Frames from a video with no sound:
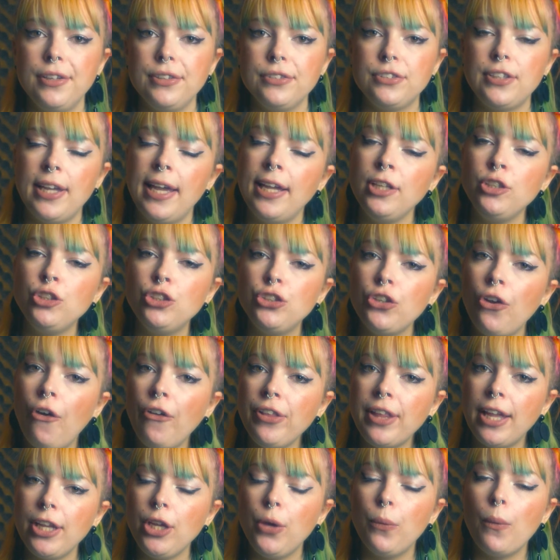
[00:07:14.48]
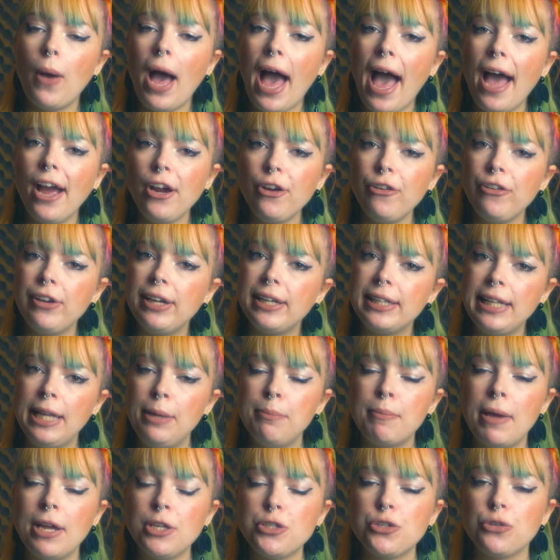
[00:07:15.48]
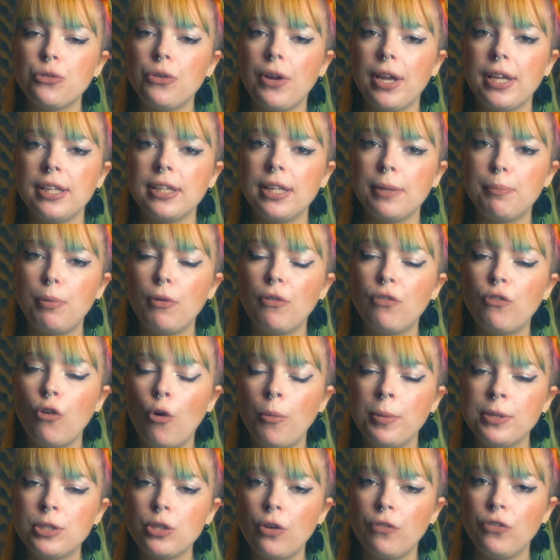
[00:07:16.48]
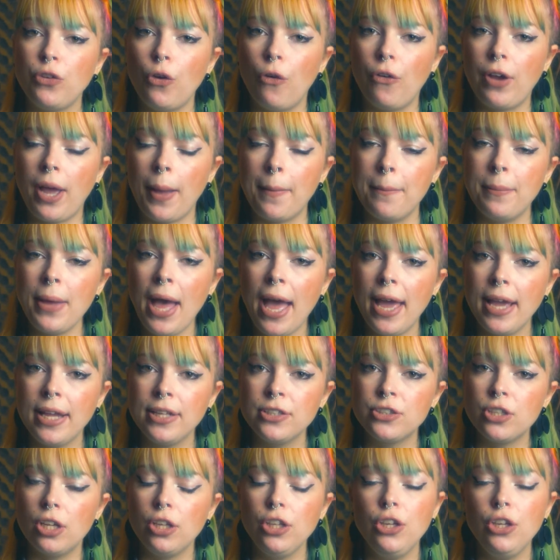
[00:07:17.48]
To ensure that you are accurately measuring the performance of your campaigns,